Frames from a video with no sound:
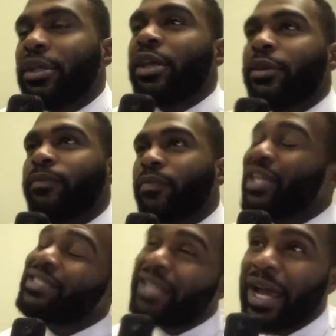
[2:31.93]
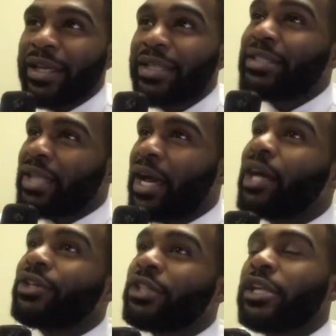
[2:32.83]
Yeah, boxing. It's not. I
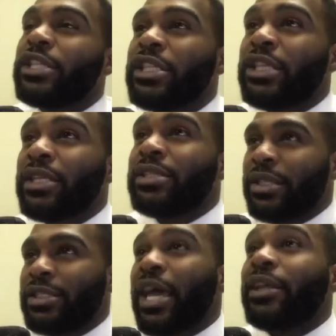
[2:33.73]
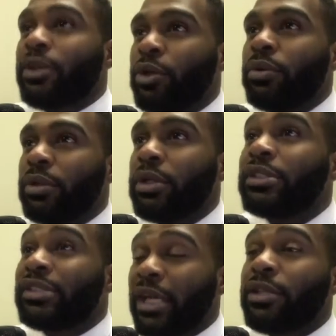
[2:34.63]
understand. It's tactical.
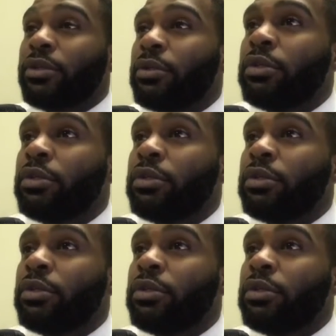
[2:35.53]
It's tactical.